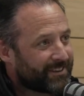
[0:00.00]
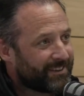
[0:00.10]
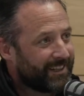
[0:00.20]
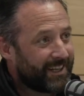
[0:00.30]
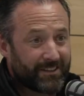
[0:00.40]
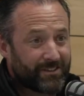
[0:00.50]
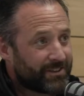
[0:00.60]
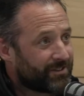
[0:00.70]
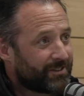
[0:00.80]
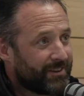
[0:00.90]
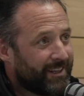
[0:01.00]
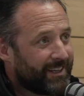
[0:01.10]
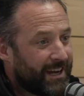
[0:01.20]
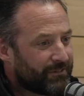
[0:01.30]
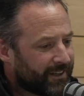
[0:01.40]
Yeah. It just,
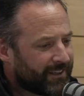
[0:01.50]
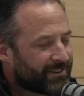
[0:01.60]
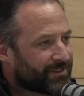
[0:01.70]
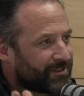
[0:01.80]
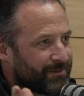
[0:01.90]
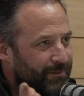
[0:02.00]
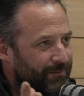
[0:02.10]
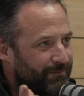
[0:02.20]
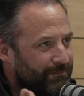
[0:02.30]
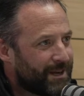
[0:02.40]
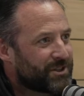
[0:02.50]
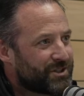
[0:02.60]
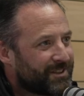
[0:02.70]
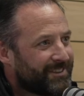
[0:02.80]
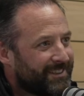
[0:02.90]
everything just
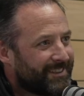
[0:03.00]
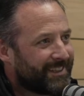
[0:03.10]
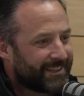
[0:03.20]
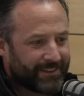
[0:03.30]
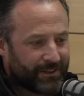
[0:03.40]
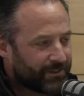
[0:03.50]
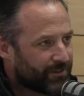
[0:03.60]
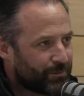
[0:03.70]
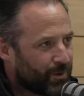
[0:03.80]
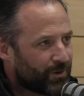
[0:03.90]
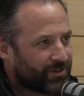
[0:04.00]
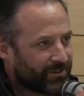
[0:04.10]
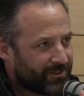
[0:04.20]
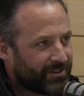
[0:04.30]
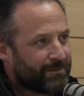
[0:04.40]
meshed and it just works
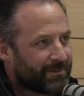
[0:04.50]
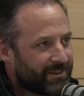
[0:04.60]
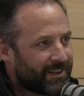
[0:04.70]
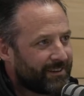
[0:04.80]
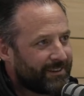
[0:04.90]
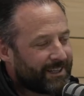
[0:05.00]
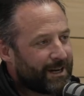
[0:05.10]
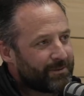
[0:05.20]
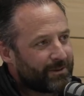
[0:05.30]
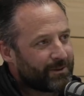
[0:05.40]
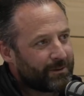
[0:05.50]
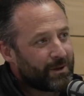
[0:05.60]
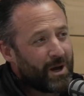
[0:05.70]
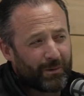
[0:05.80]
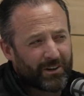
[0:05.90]
seamlessly. Absolutely. Well,
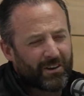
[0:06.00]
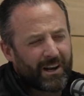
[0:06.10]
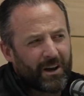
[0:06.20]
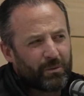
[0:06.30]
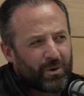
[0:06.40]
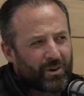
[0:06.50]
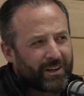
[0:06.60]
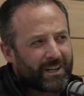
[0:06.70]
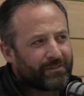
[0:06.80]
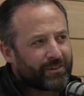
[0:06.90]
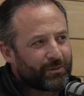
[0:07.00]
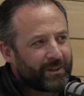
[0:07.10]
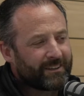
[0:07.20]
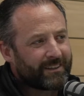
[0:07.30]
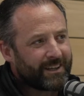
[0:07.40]
I think there's a lot of work and effort went
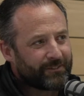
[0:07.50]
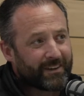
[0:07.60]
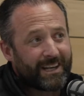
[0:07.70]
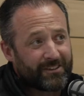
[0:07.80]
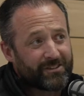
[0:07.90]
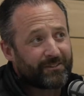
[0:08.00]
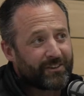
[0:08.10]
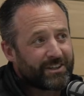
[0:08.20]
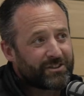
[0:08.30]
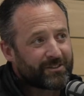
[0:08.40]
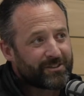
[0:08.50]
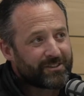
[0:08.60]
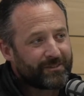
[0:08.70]
into that for the last 7 or 8 years.